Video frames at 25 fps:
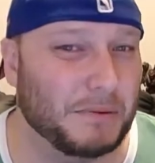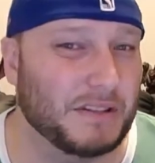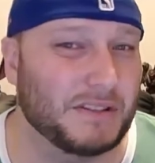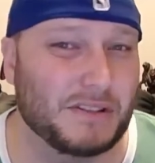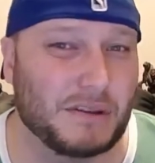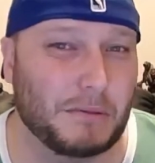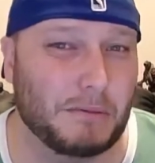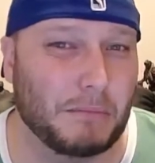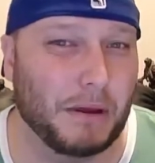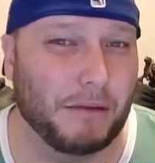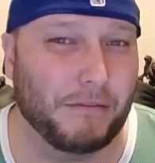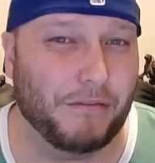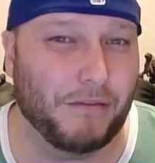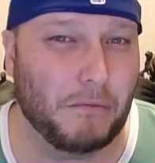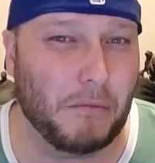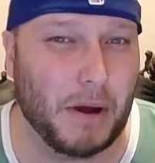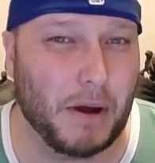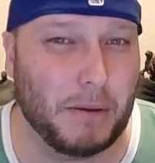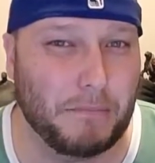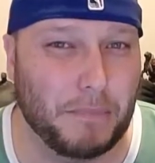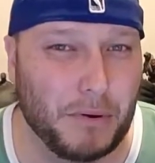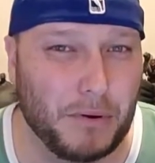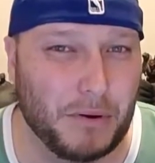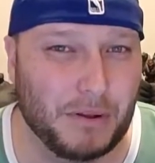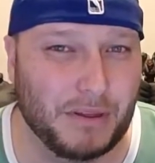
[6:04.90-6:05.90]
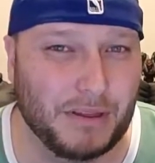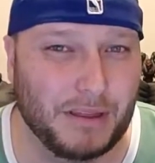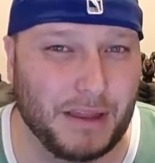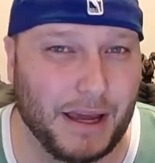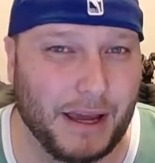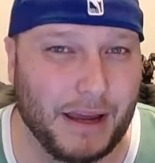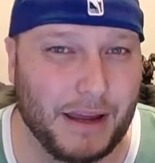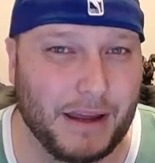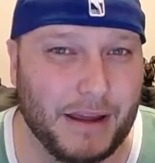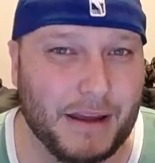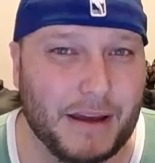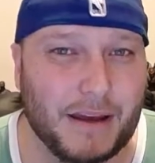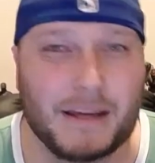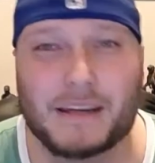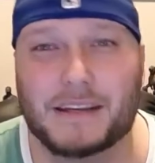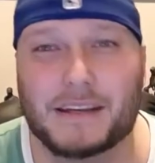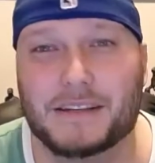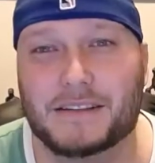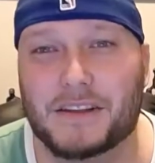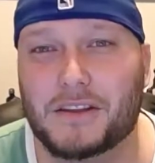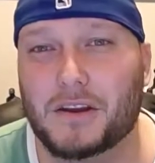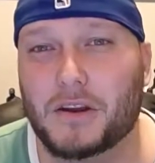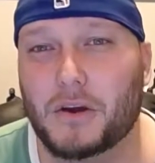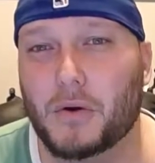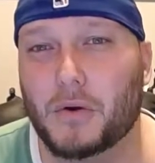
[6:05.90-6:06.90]
one to me for my birthday. He
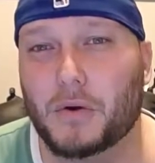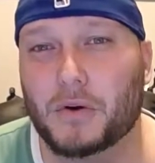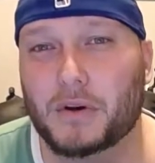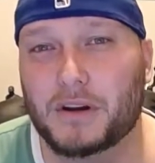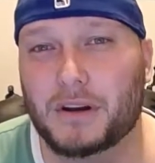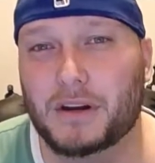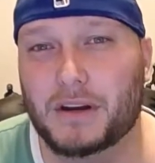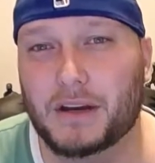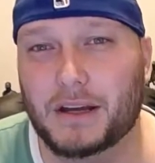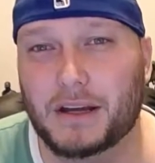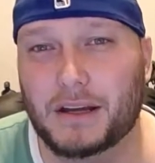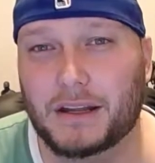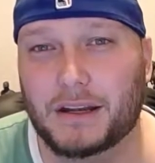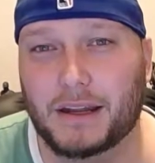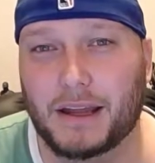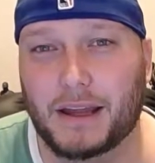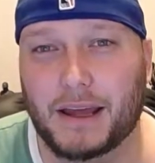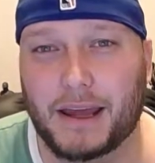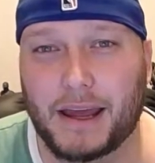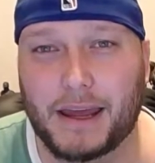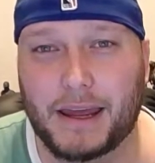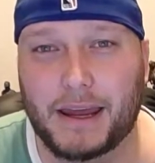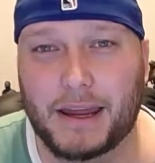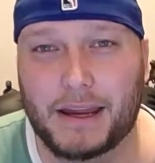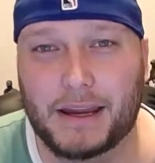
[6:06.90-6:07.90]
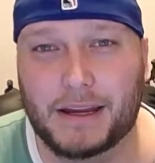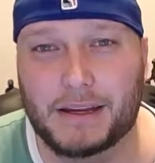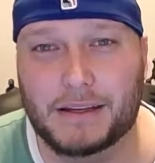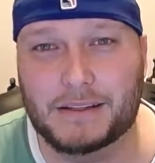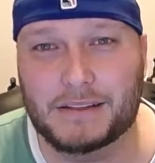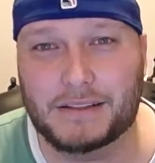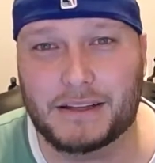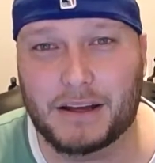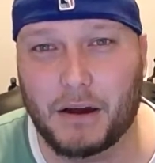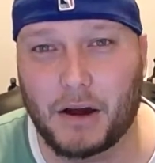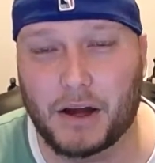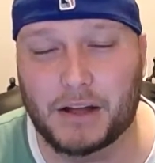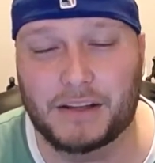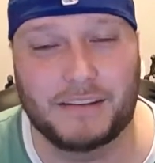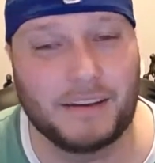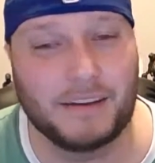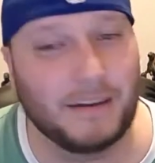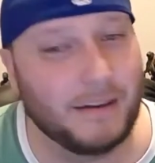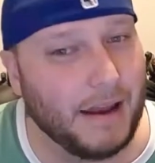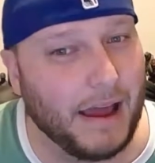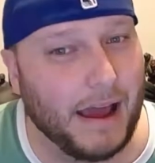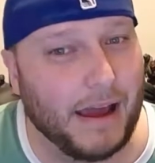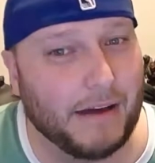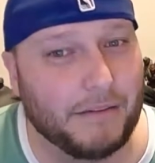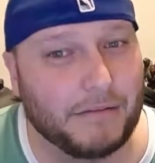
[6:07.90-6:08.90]
said that he ordered it, and I
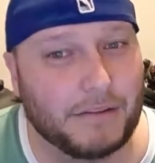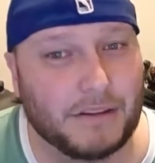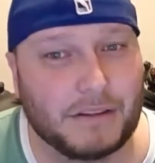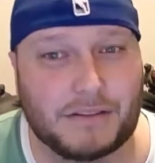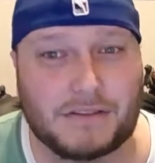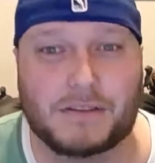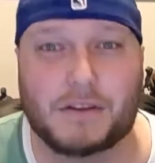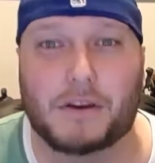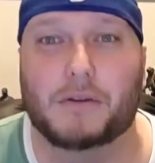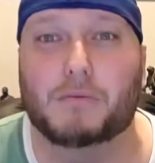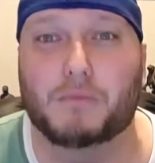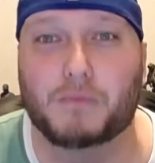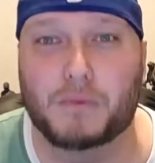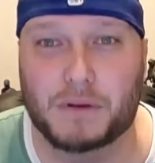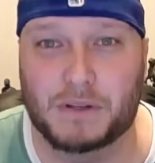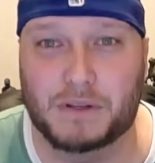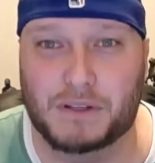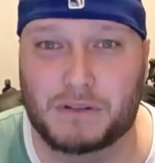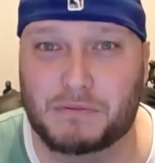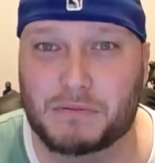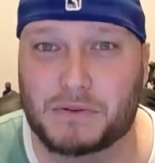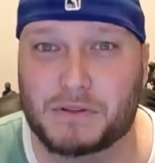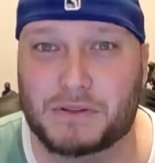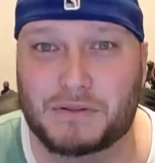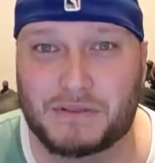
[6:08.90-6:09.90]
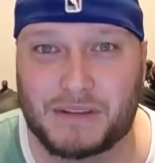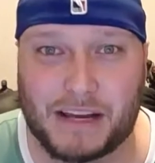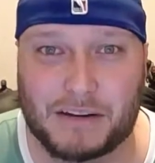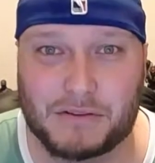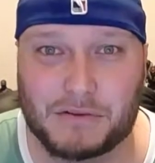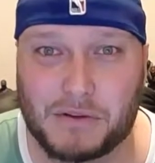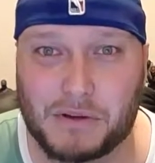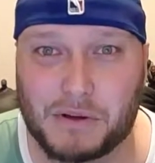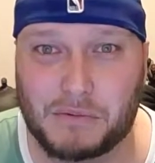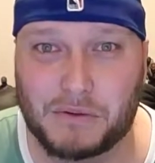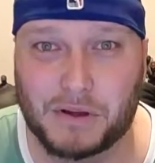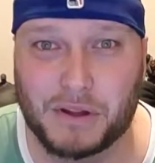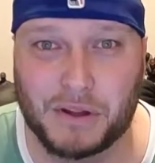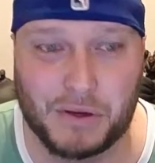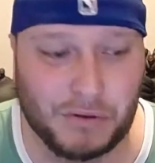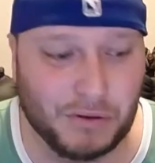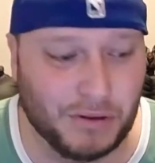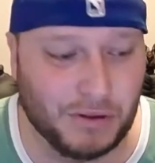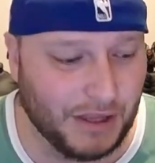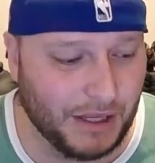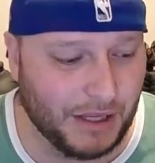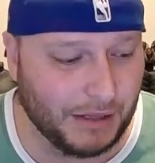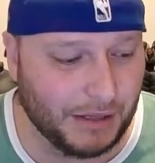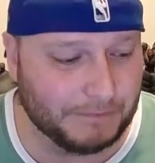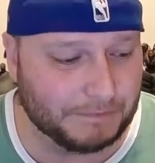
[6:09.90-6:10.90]
didn't have it, which was actually a really
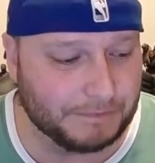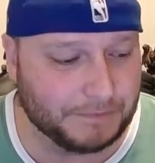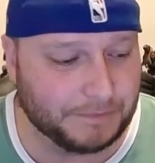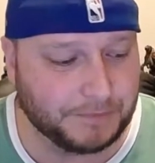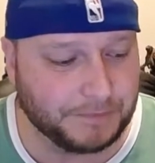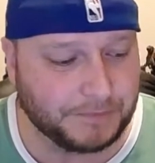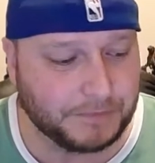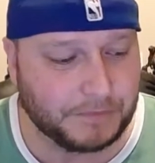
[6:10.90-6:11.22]
good thing.